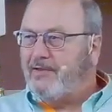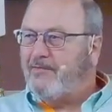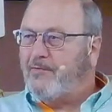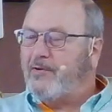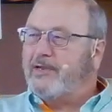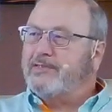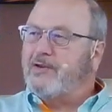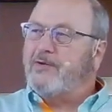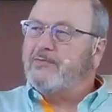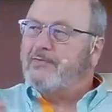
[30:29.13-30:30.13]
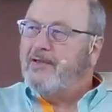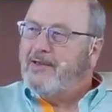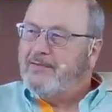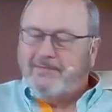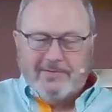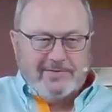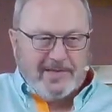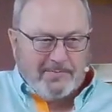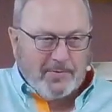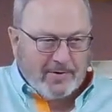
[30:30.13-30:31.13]
for his own
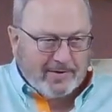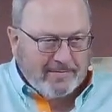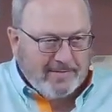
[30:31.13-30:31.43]
seaport.